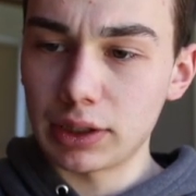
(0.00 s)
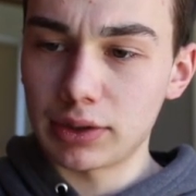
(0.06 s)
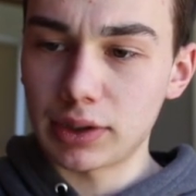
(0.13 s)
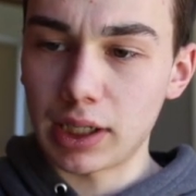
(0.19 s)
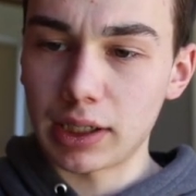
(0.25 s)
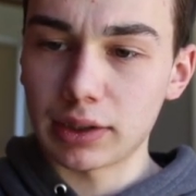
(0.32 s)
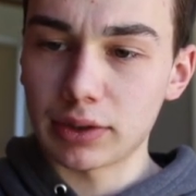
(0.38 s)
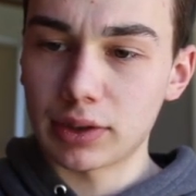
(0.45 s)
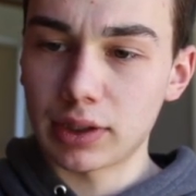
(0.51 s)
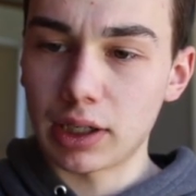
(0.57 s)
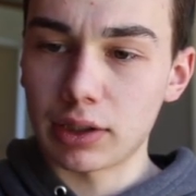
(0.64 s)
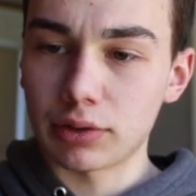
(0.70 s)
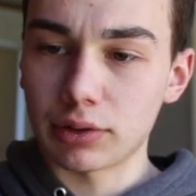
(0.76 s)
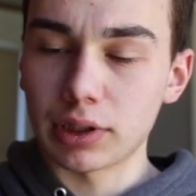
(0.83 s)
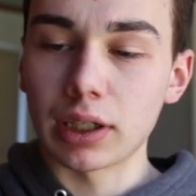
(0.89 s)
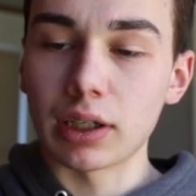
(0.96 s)
these settings,
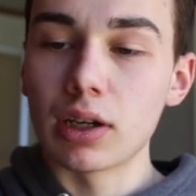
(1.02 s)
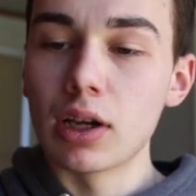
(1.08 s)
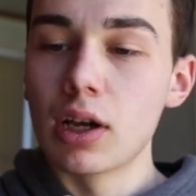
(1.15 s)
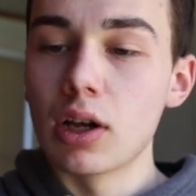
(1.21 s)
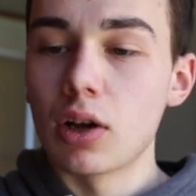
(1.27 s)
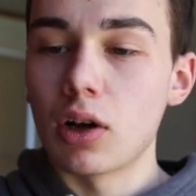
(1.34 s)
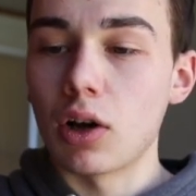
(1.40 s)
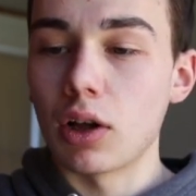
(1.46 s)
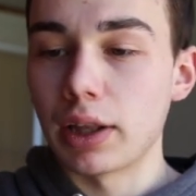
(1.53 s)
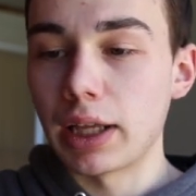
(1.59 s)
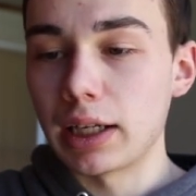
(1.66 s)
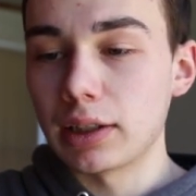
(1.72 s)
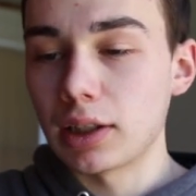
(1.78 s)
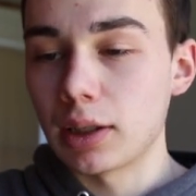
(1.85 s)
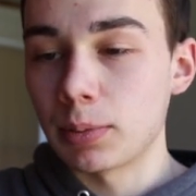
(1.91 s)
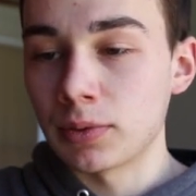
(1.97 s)
scheduling, all
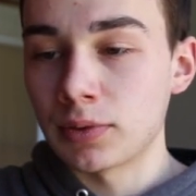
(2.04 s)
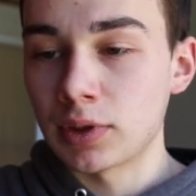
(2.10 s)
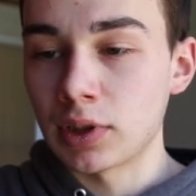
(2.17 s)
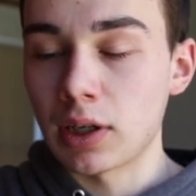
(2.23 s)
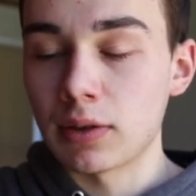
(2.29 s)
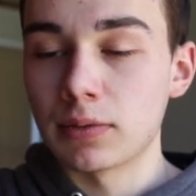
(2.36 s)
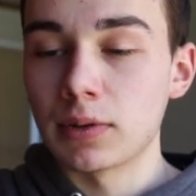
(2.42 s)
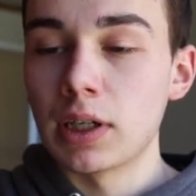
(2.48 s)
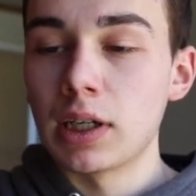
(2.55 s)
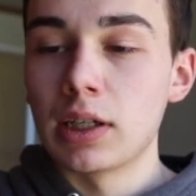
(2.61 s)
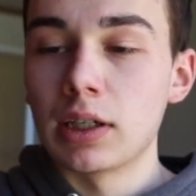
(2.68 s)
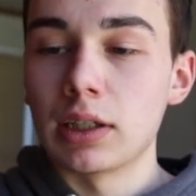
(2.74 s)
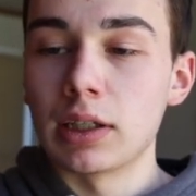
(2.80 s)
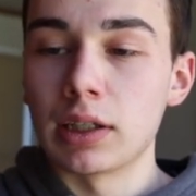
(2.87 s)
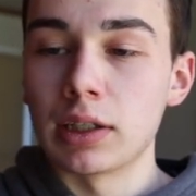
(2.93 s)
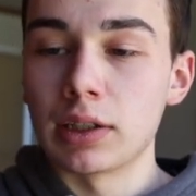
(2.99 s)
that type of stuff
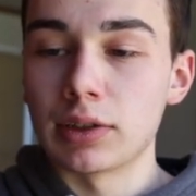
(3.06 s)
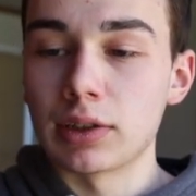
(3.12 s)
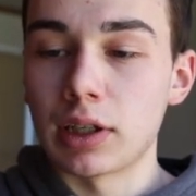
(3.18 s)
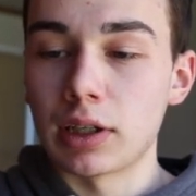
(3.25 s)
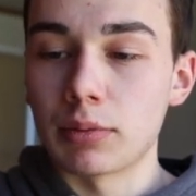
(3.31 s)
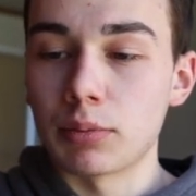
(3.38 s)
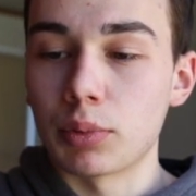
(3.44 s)
is not